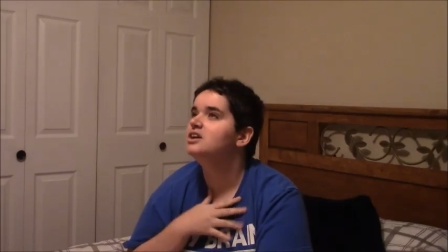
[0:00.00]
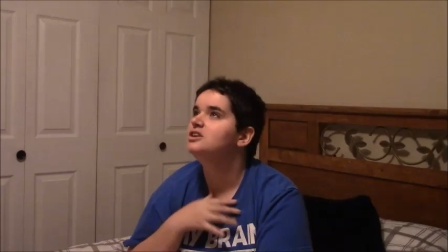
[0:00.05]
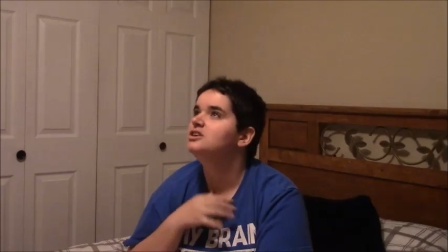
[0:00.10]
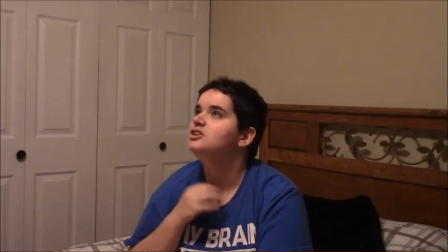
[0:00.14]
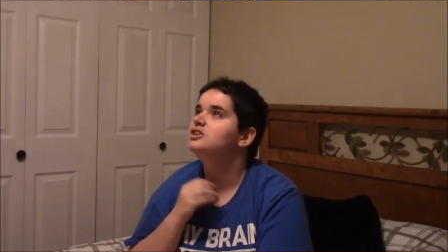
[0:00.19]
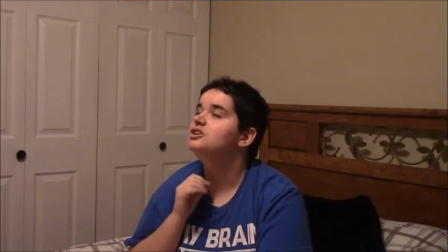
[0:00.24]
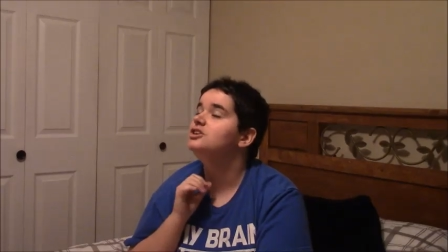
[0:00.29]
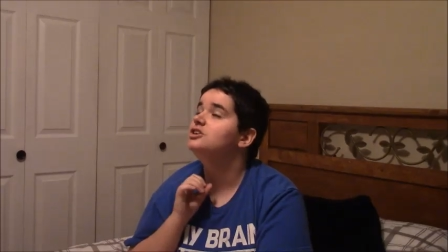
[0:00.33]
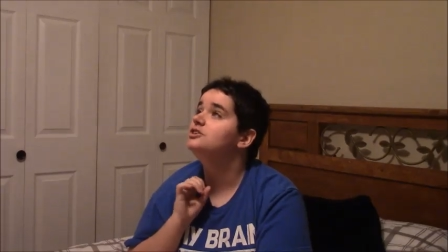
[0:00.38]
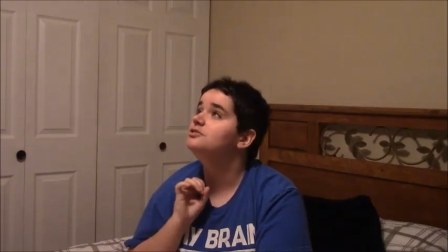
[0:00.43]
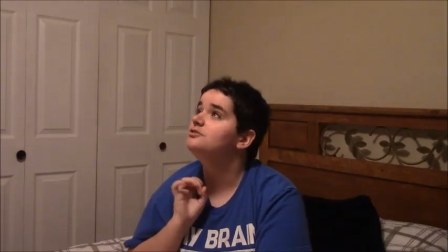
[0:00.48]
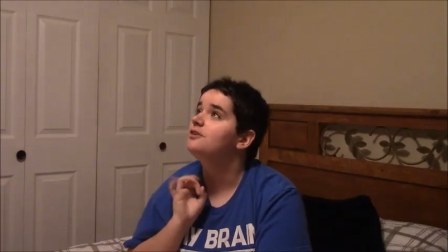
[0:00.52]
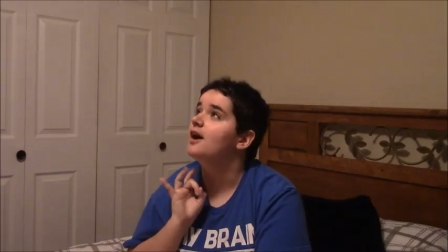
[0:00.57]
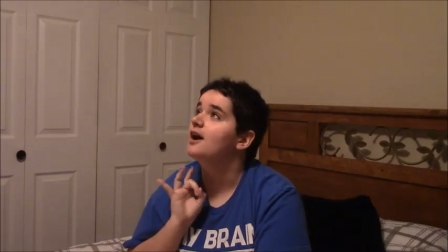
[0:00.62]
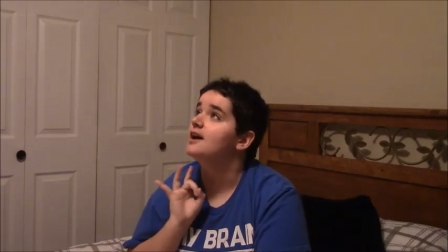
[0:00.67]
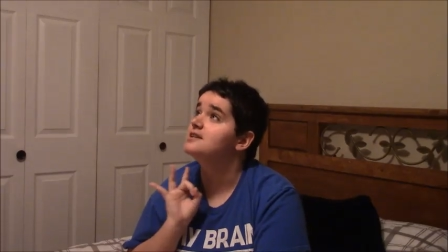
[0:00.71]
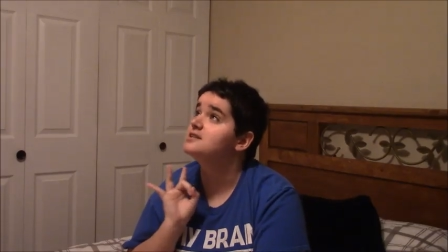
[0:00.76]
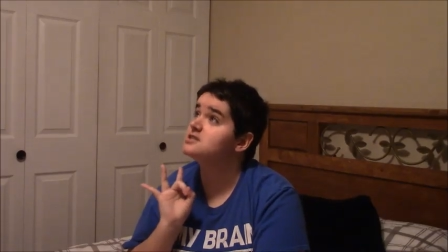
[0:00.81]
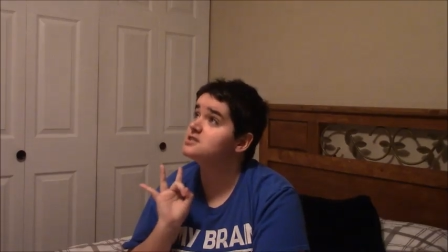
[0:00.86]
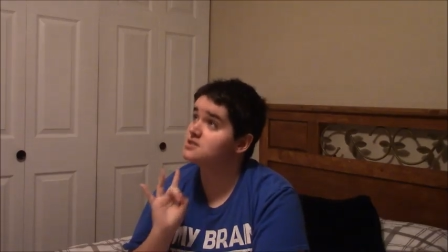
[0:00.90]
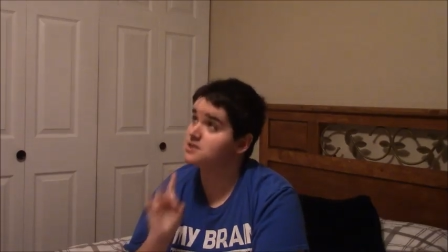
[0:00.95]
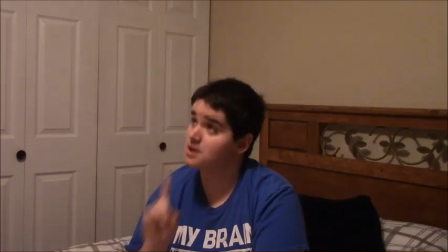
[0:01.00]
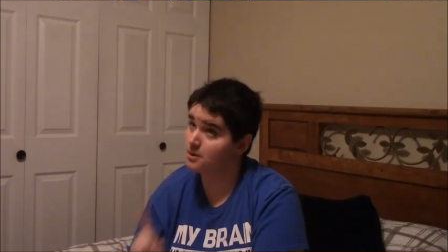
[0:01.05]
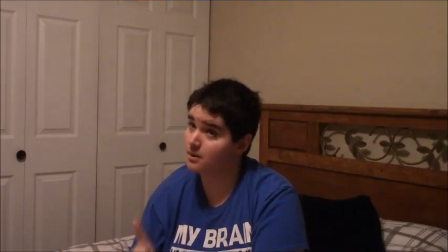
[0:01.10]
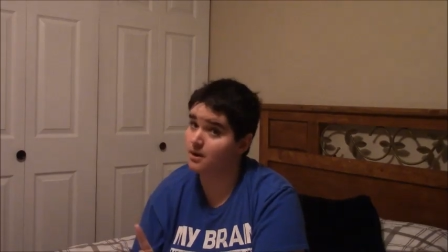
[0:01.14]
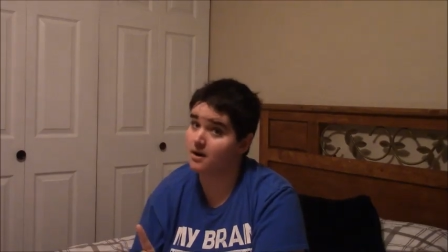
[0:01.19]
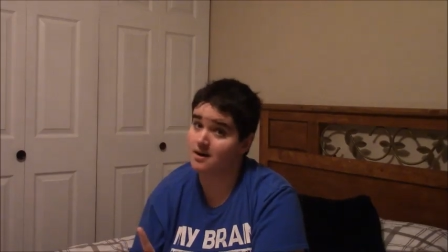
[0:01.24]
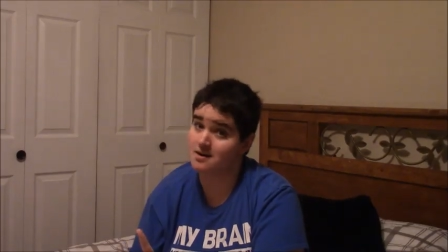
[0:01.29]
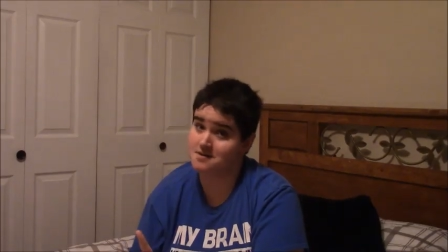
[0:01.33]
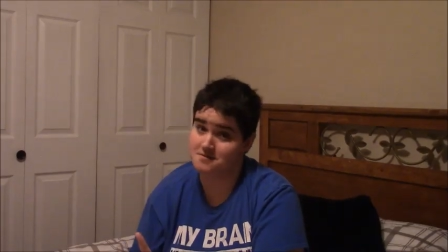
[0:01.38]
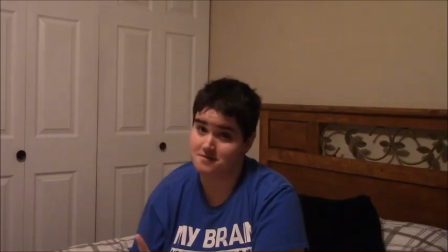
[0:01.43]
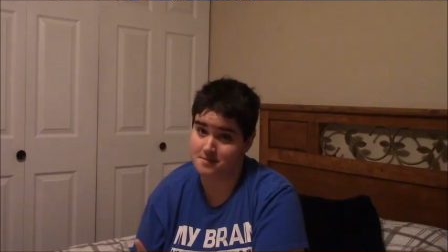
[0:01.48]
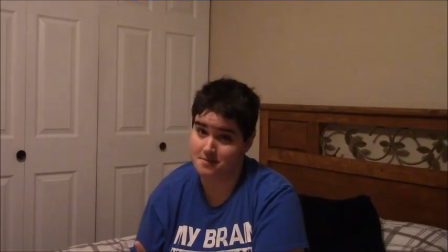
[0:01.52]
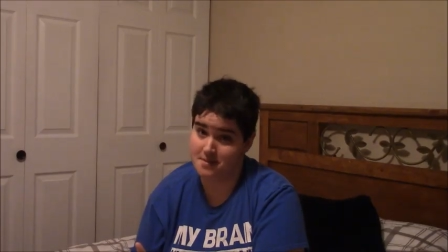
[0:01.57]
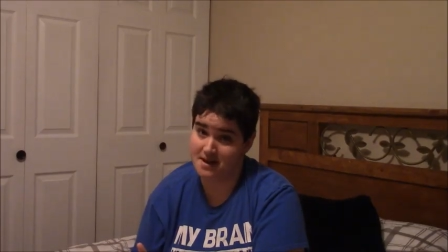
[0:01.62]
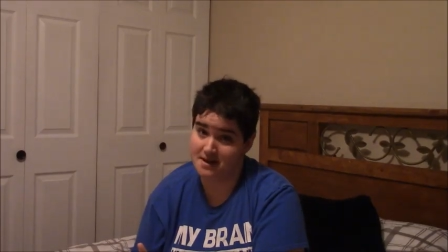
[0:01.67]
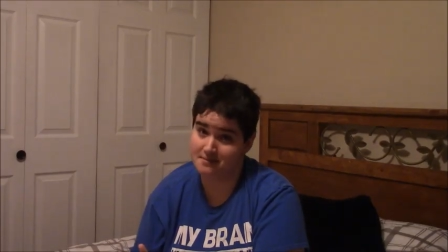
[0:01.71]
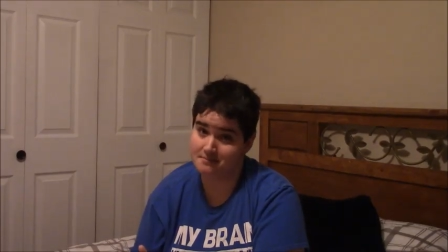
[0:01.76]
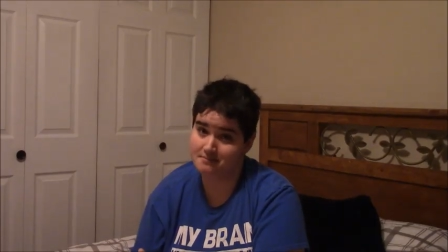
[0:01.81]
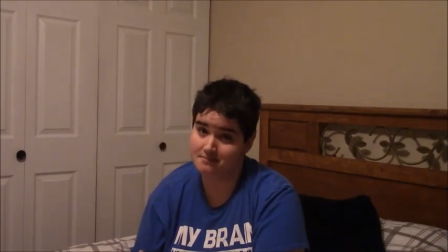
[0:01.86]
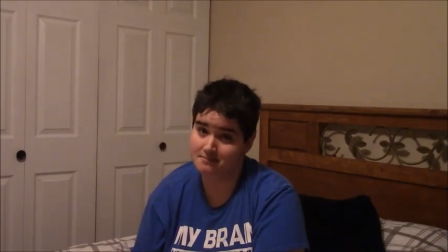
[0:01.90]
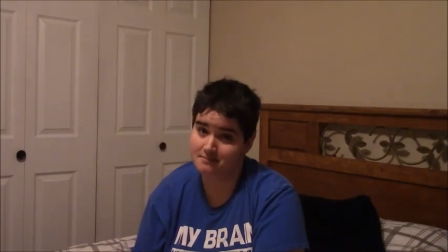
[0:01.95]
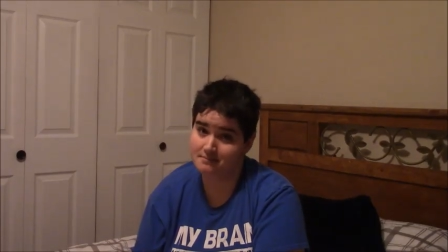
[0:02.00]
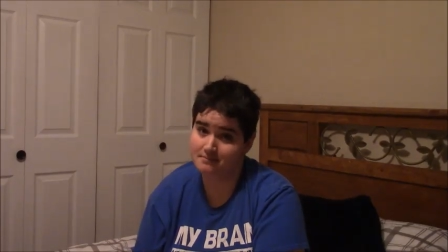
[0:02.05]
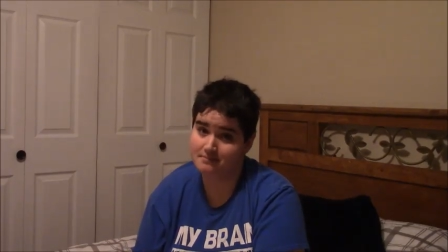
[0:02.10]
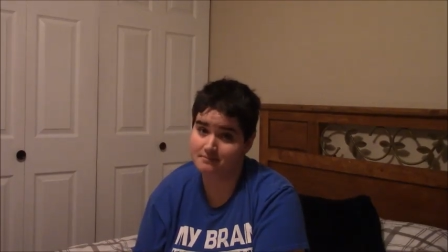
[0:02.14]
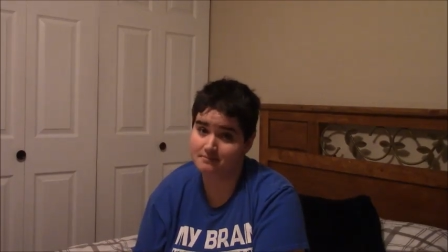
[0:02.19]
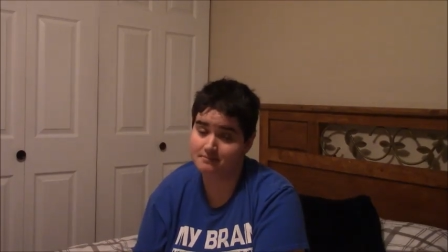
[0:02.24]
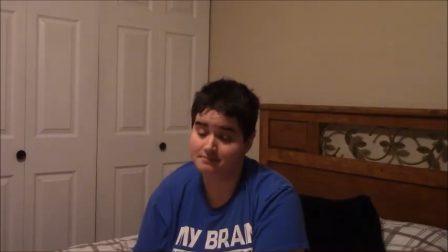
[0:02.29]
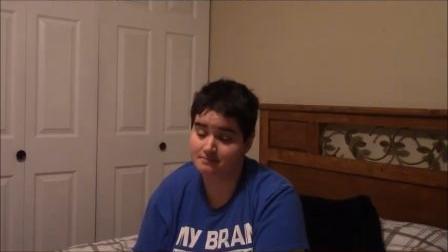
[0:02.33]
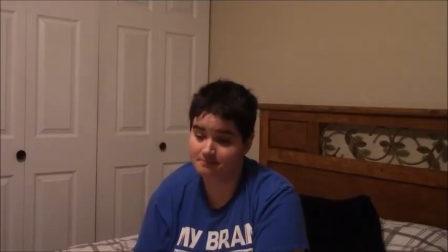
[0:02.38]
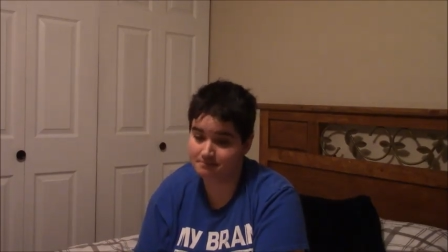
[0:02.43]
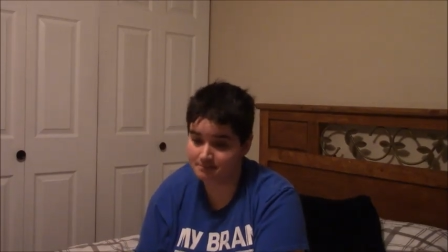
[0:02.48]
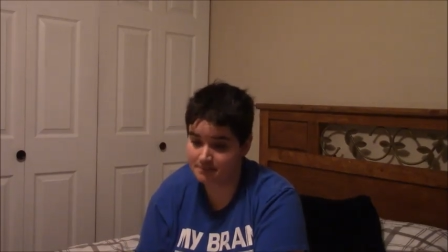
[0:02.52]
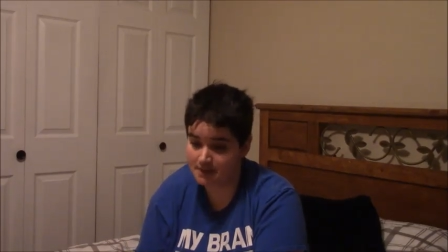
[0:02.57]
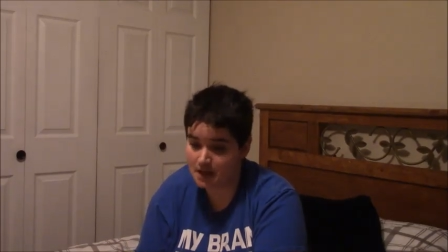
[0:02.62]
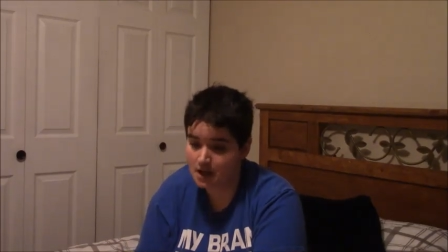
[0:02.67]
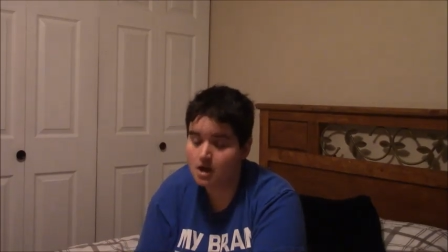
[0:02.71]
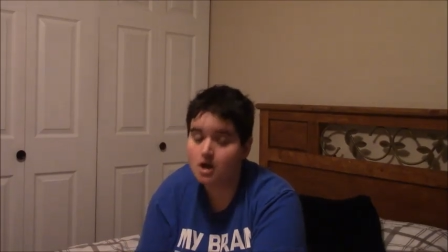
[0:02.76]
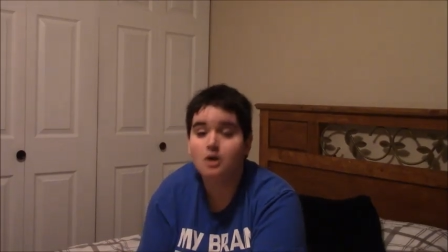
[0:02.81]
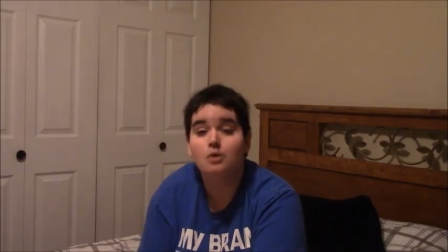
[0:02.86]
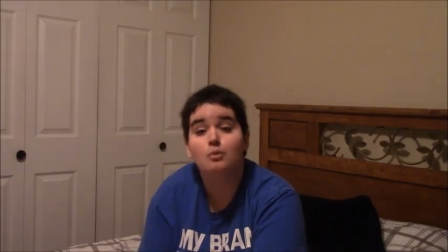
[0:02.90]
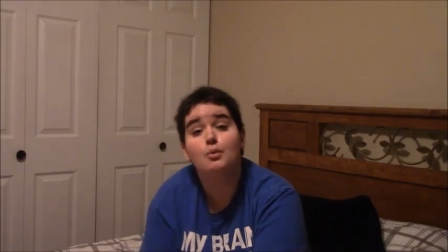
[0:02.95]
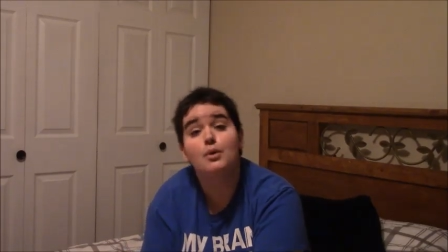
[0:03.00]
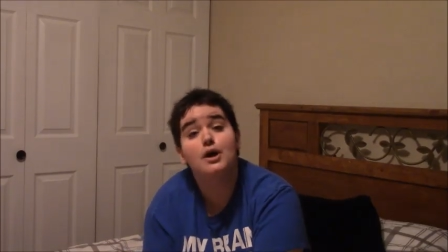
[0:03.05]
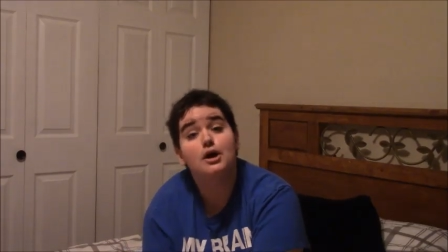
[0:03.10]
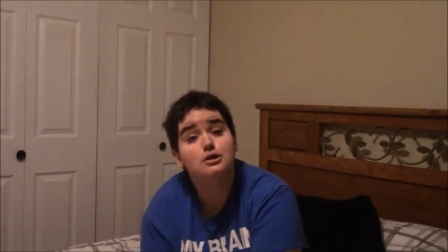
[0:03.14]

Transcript: She fought so hard for me. We